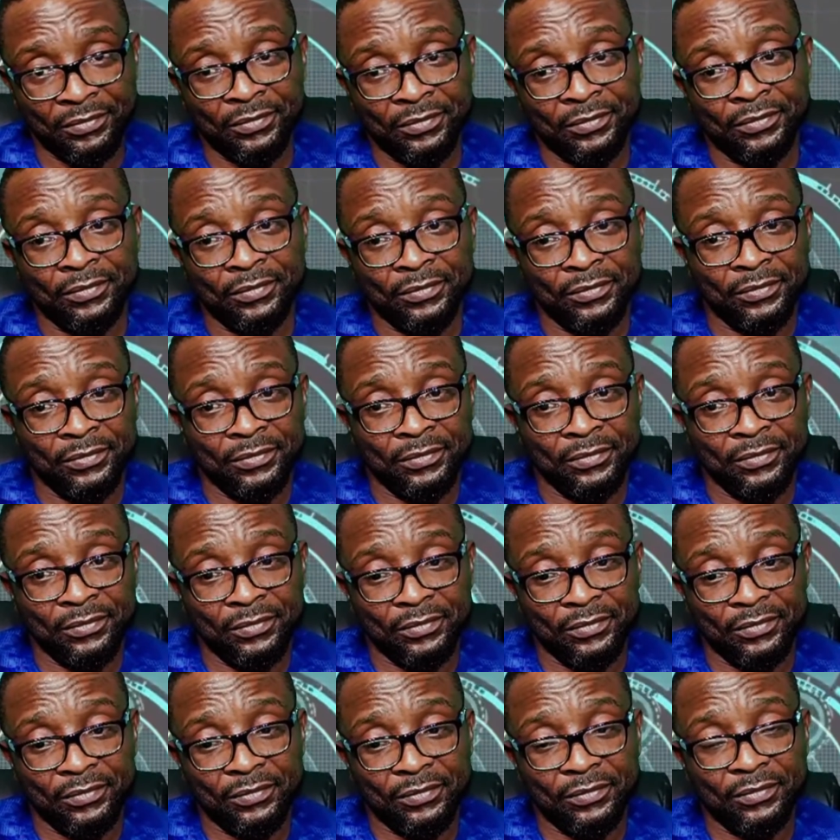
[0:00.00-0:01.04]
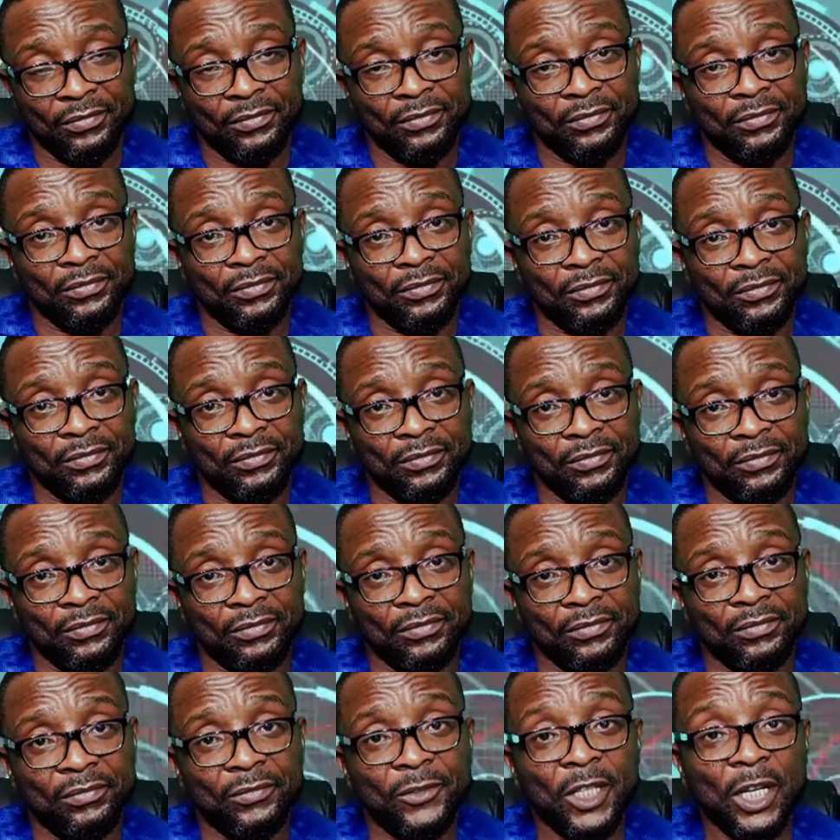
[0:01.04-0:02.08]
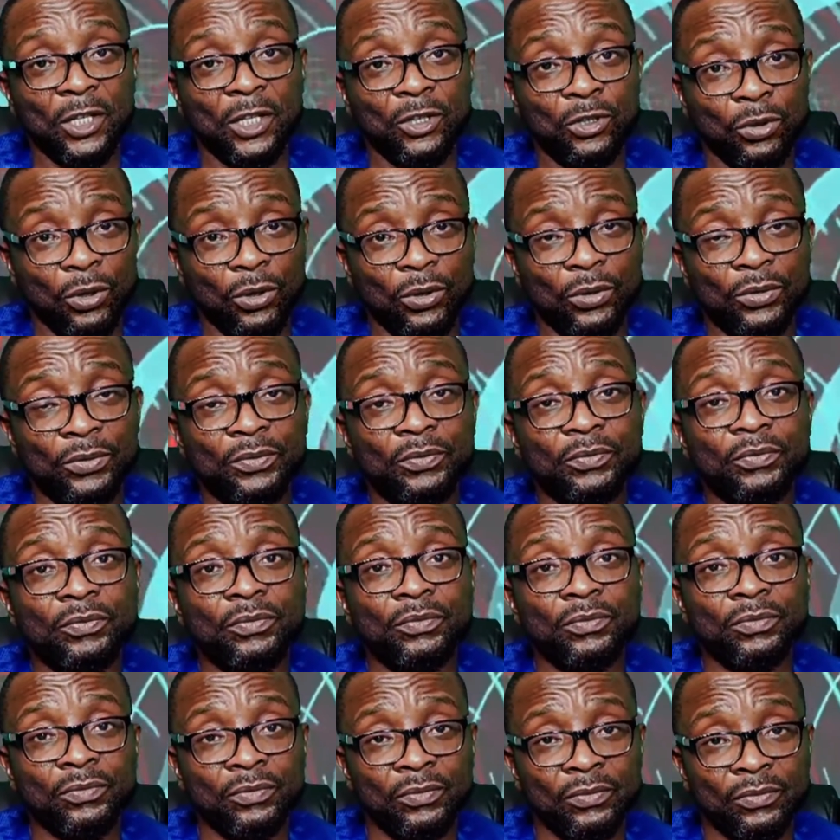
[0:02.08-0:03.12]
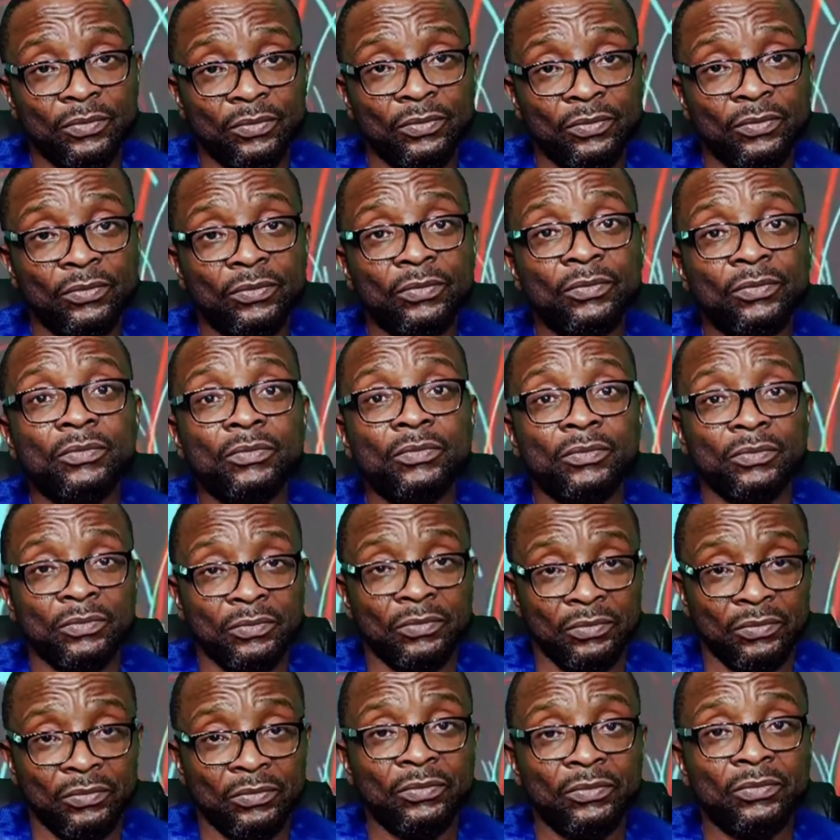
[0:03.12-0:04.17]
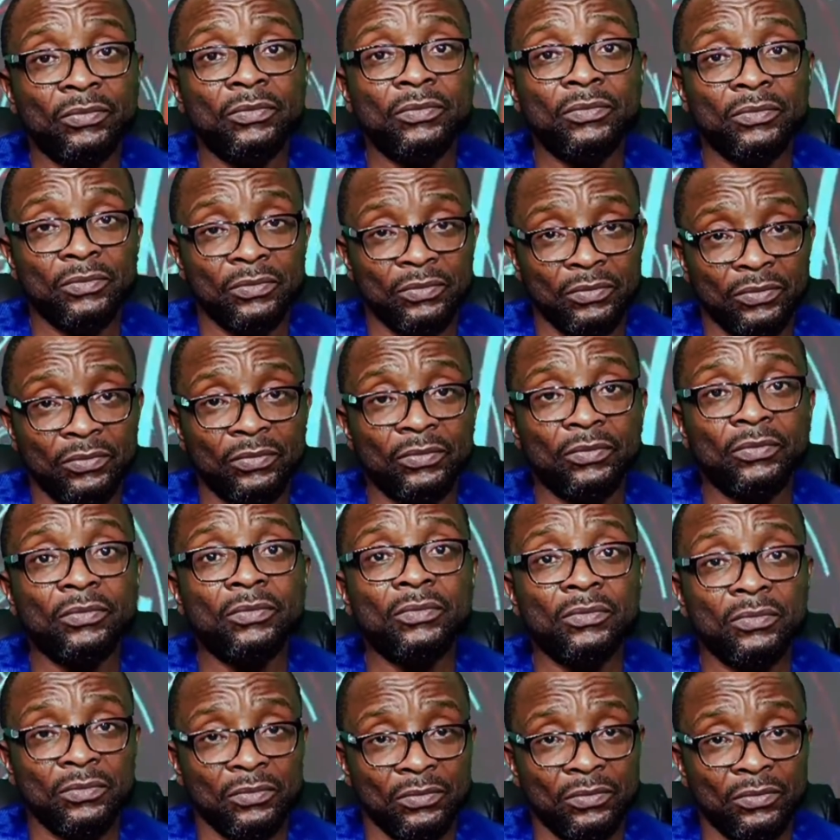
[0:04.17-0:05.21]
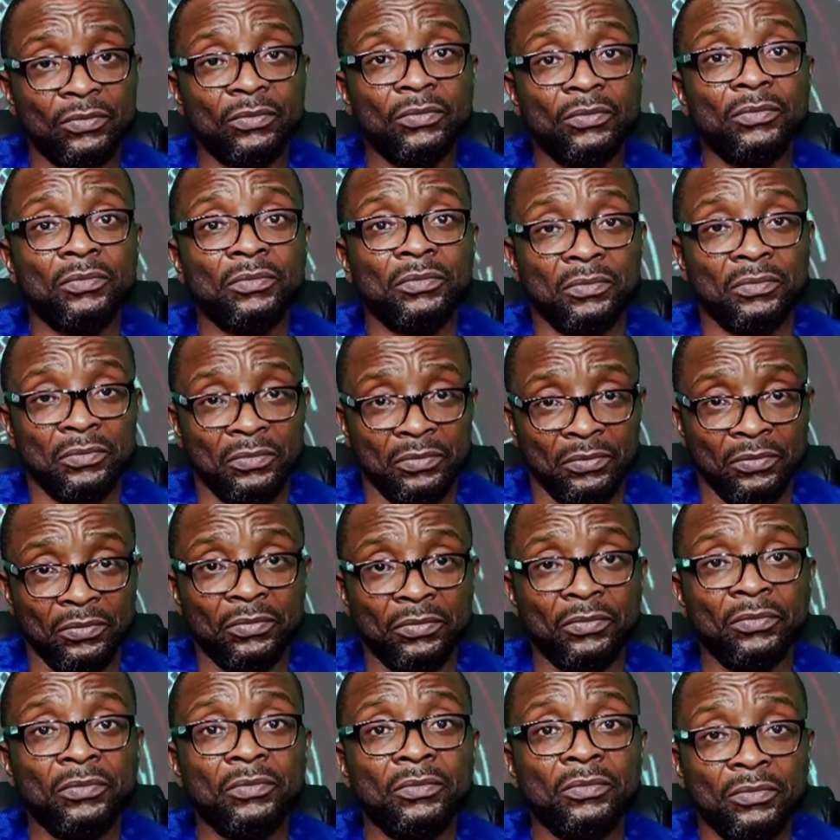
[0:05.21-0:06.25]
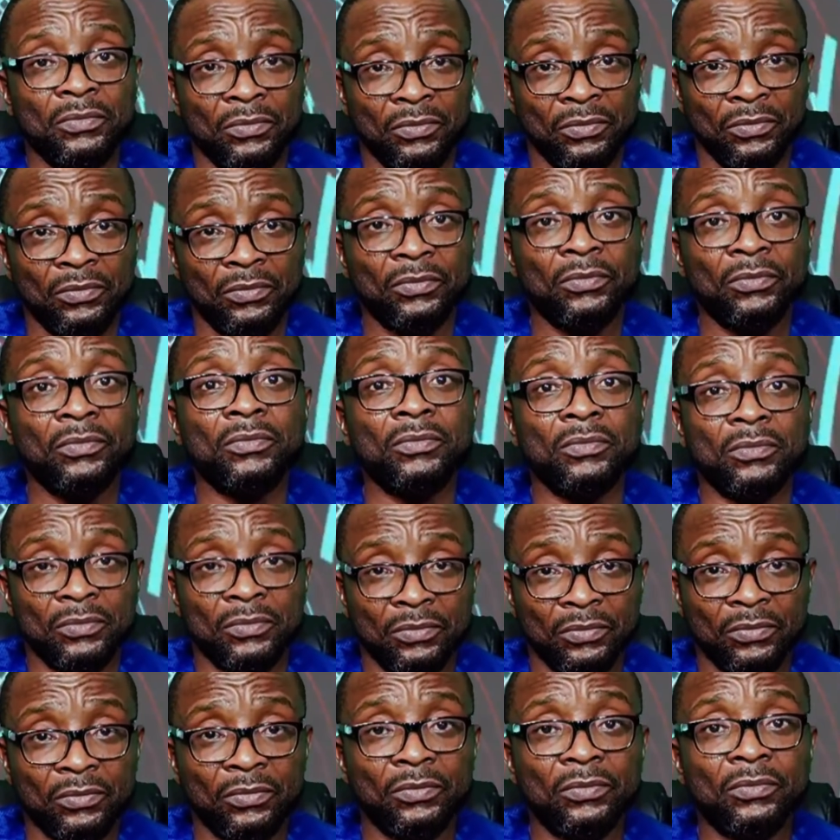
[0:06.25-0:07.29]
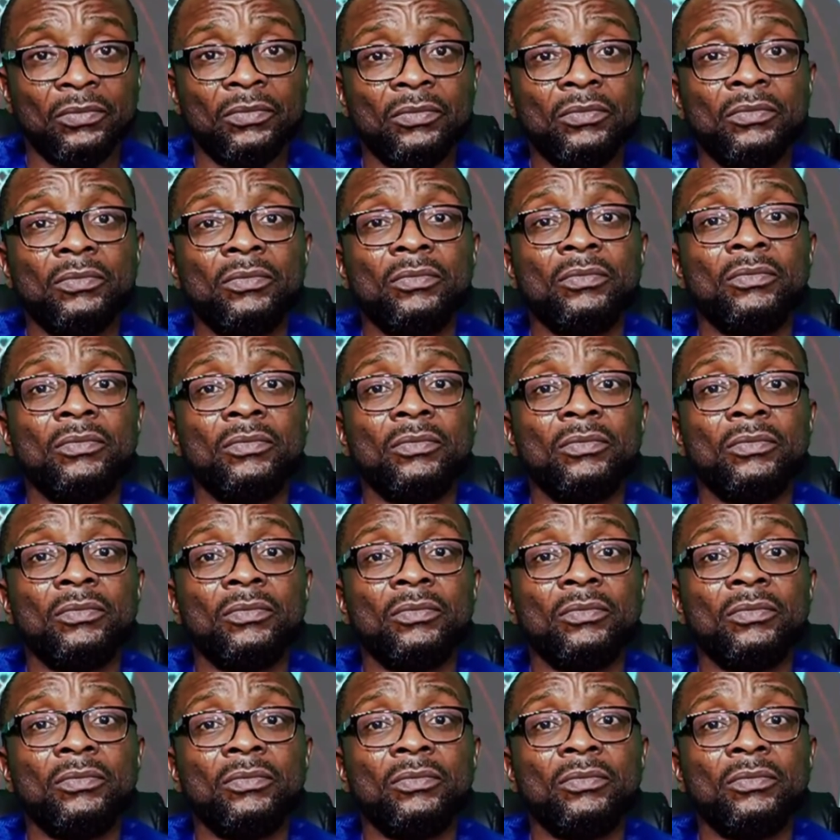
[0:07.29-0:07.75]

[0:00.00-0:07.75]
say, they know what they do. If now foreigner work on that track, during that period, they're not kidnapping any foreigner.